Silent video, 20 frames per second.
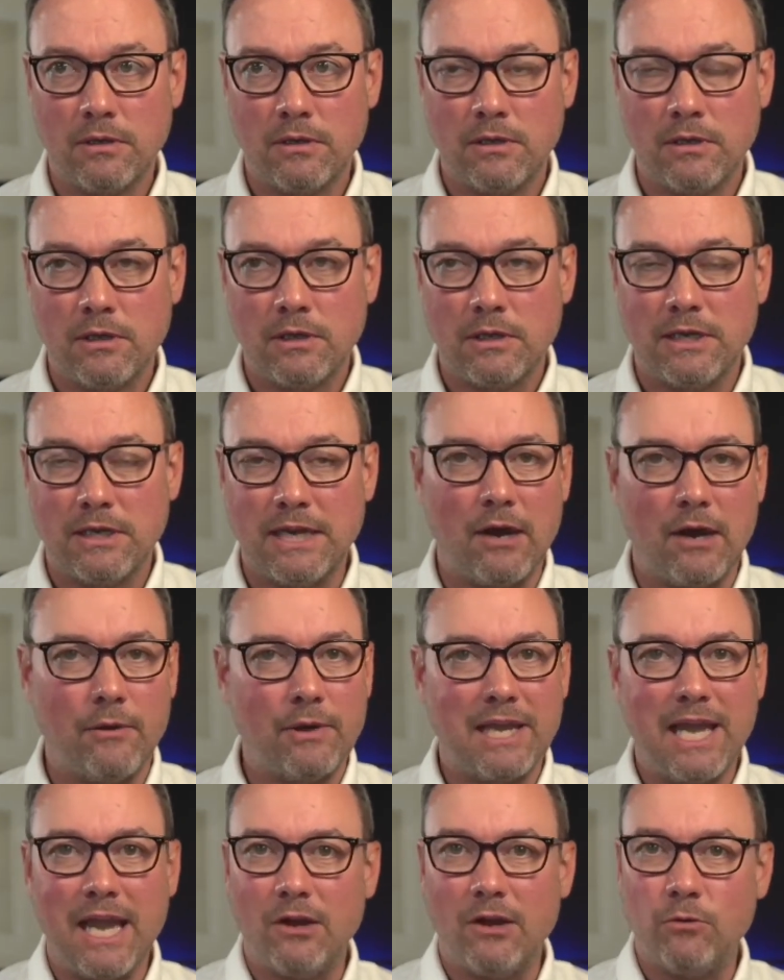Now,
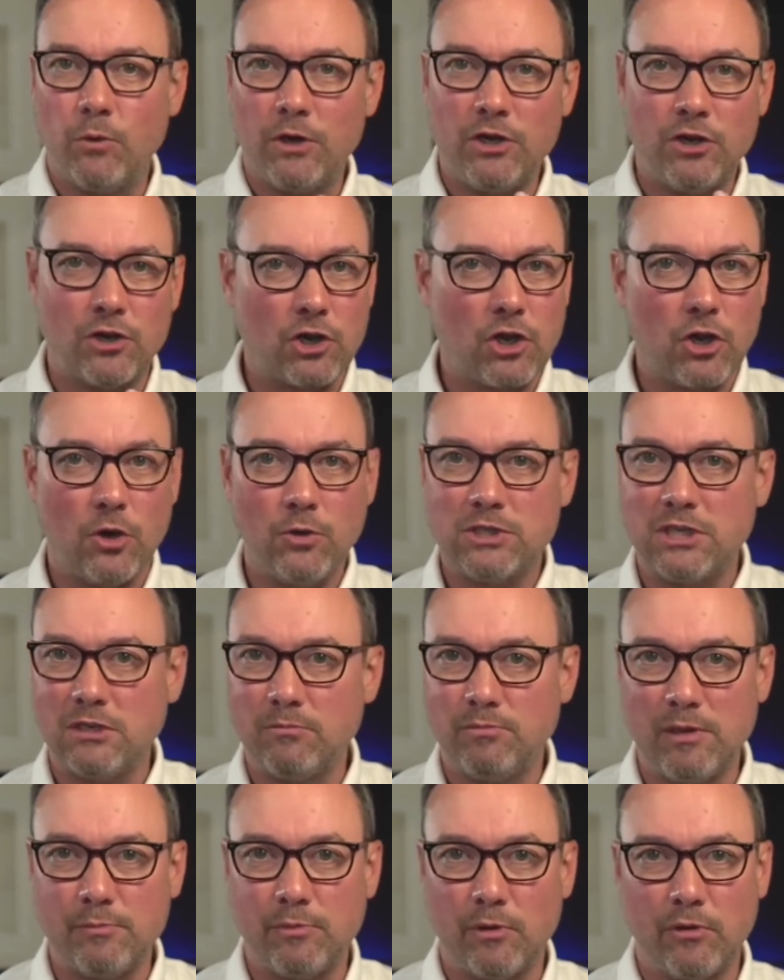again, when you're coaching
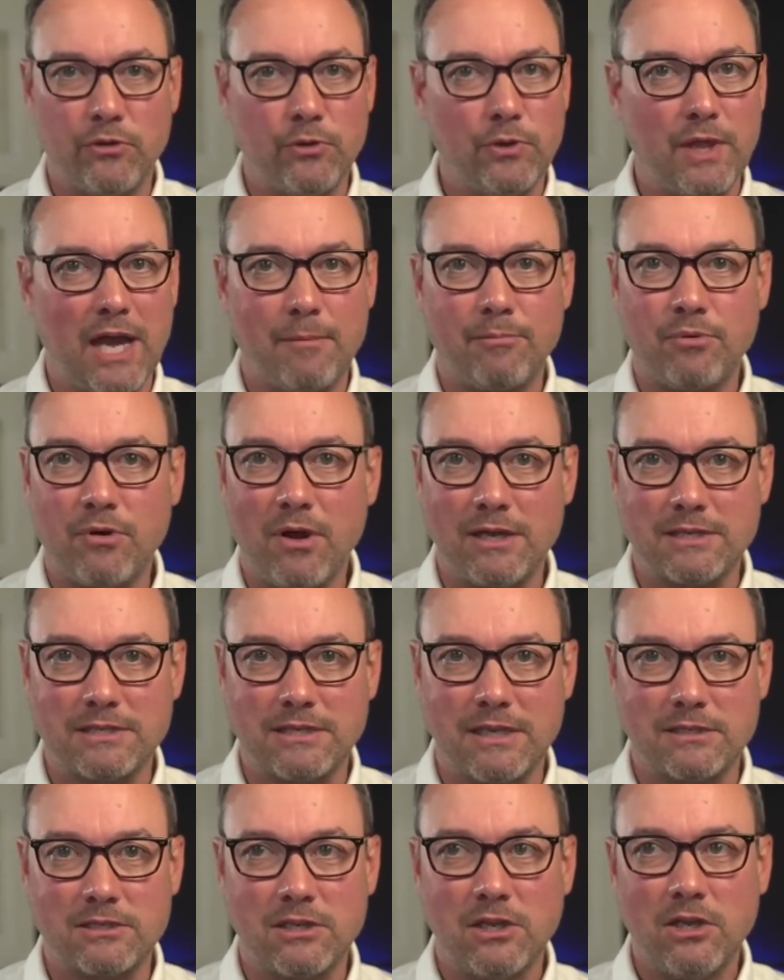people through that
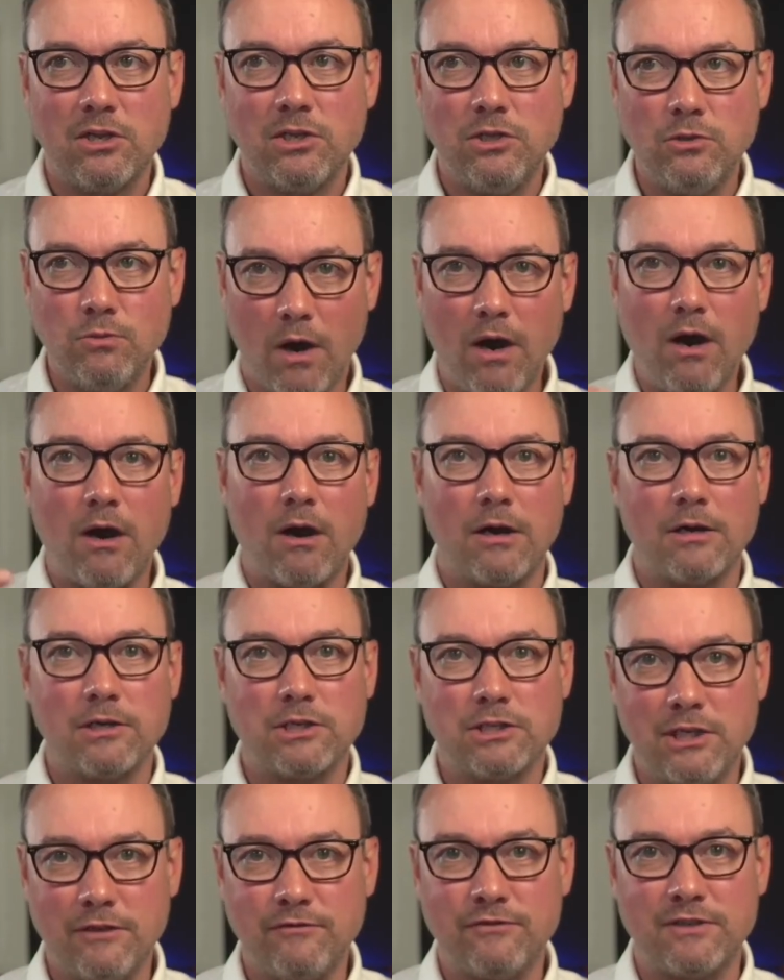process, you are
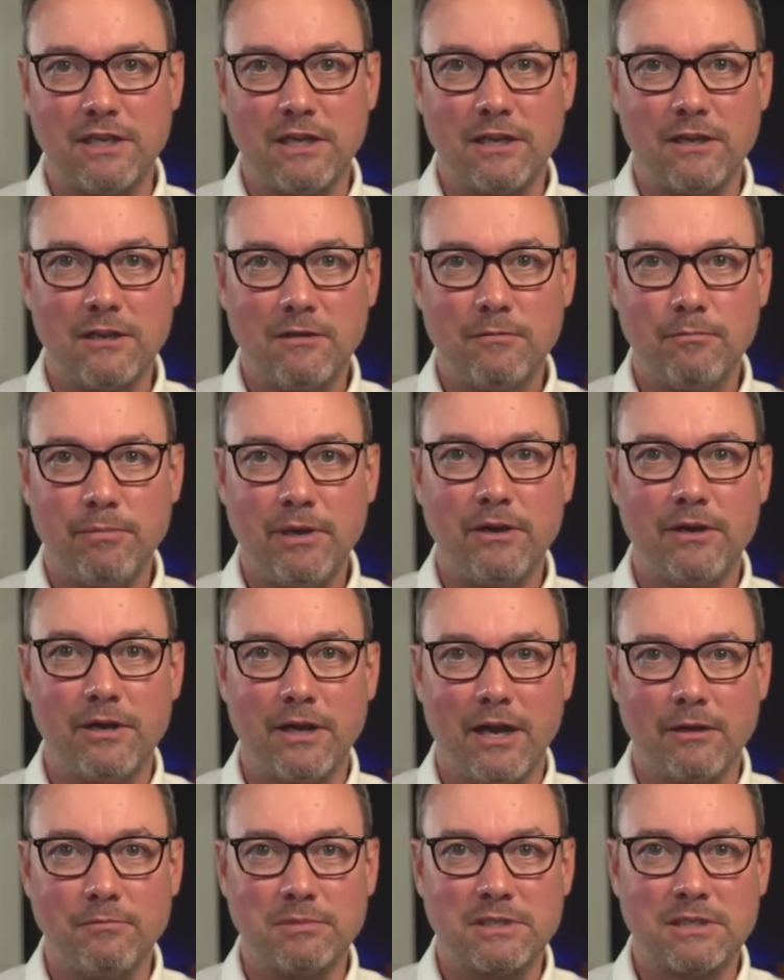shifting
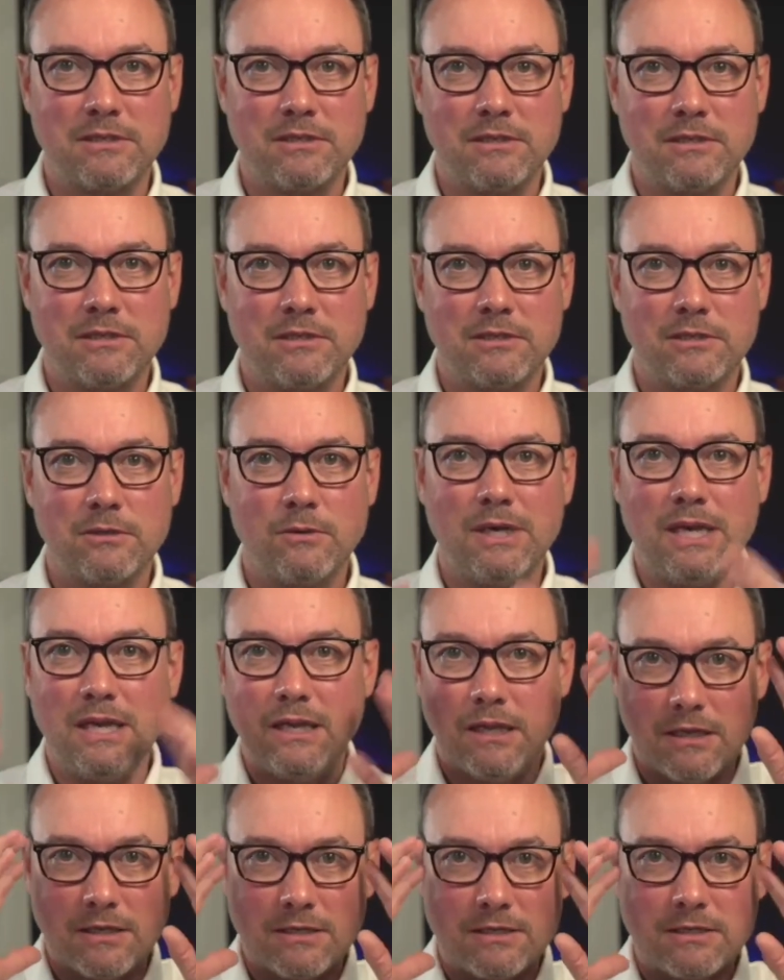paradigms. So it
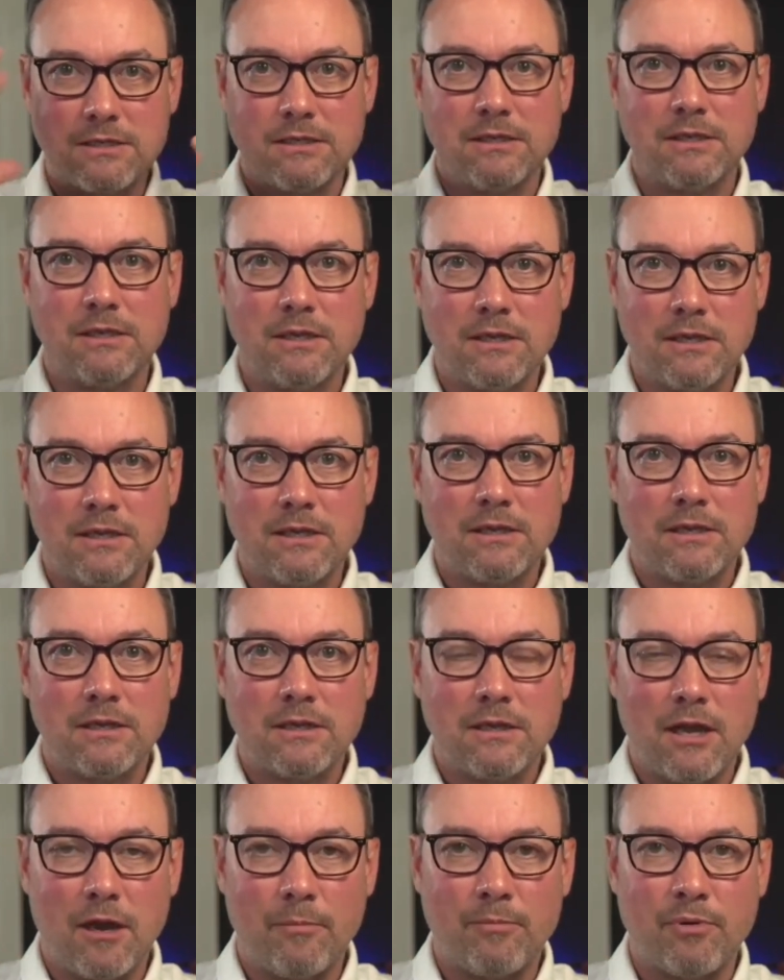is
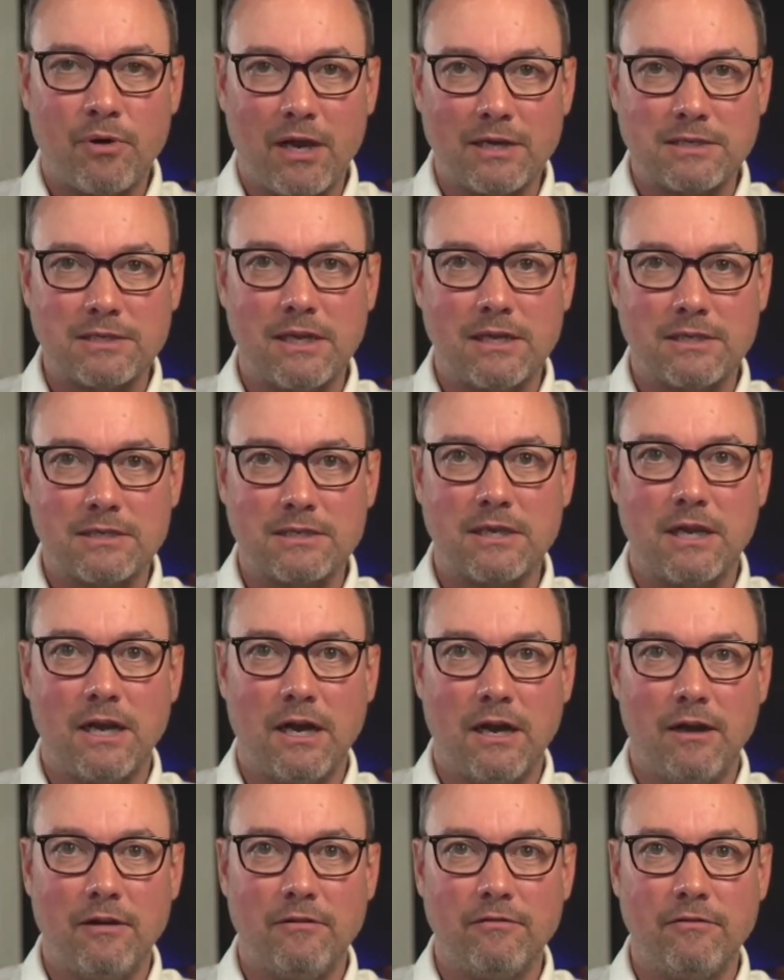a process
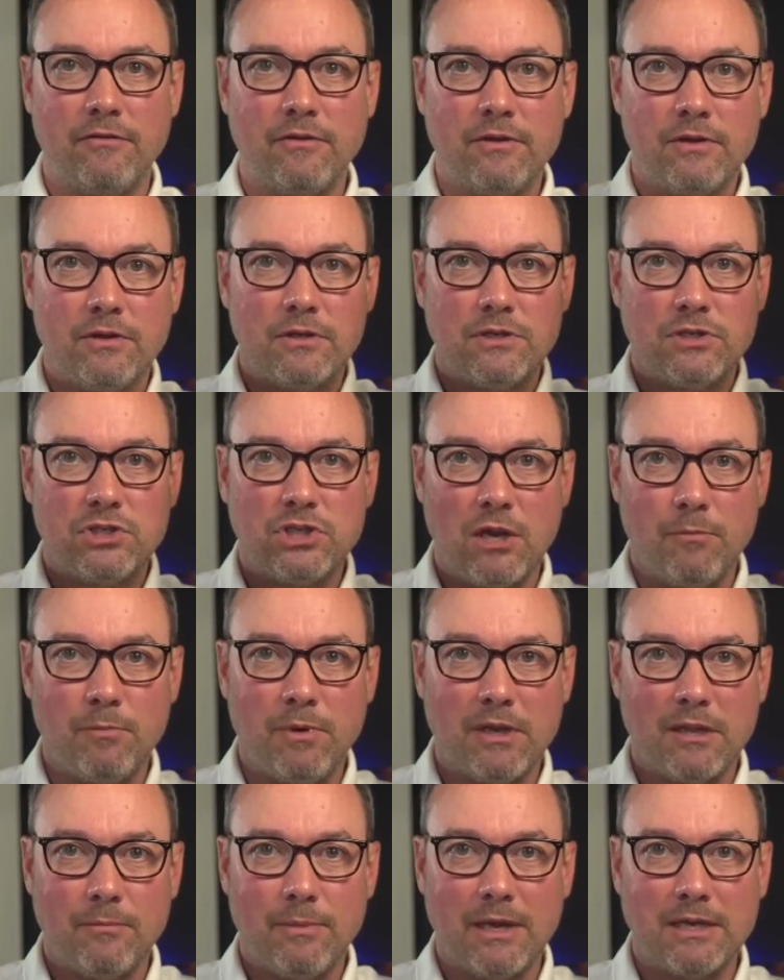of shaping the
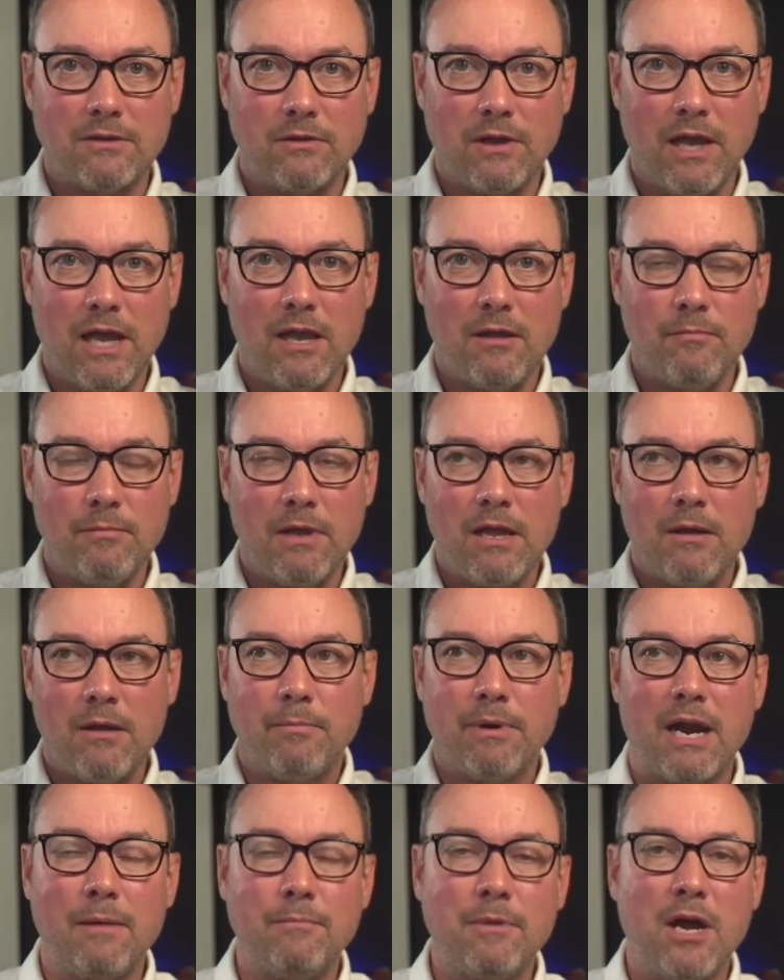mental game, but
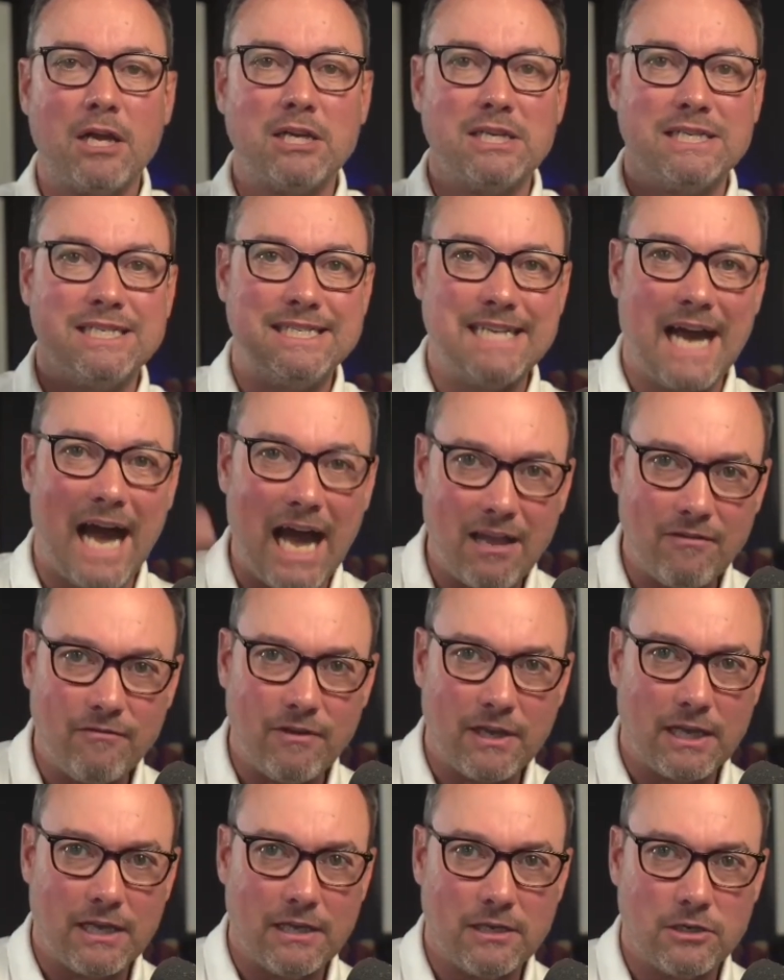I'm not diving
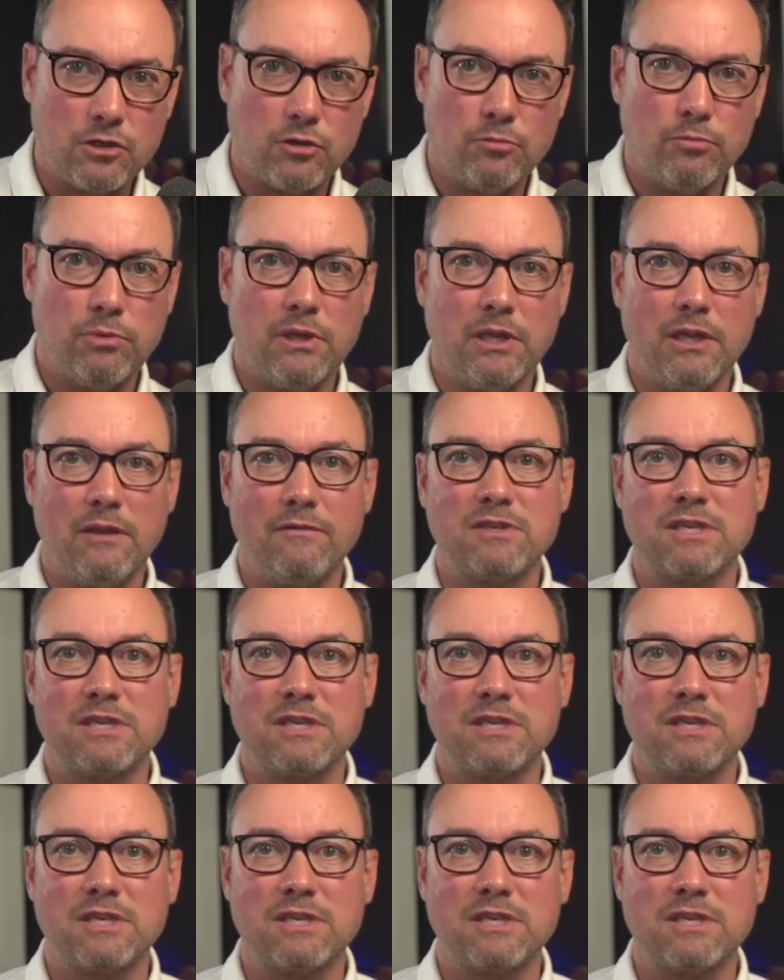into beliefs.